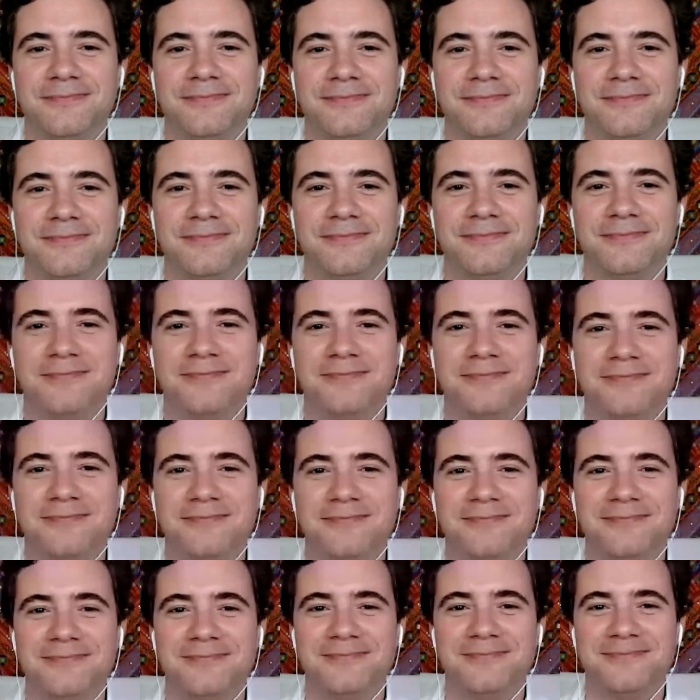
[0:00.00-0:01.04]

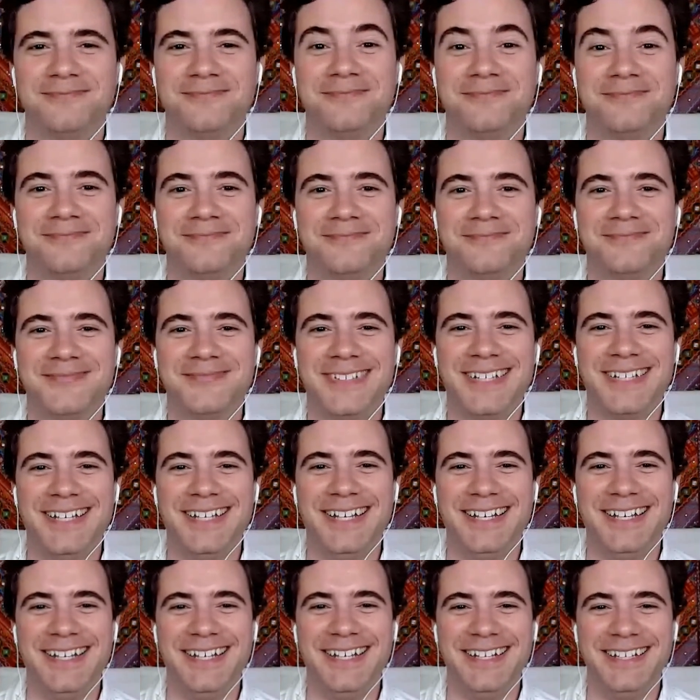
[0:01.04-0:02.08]

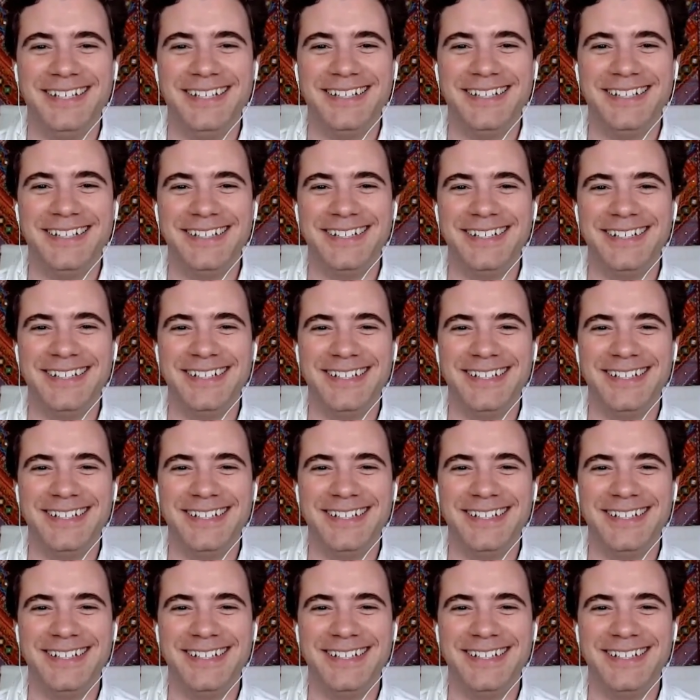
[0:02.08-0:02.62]
This person isn't speaking.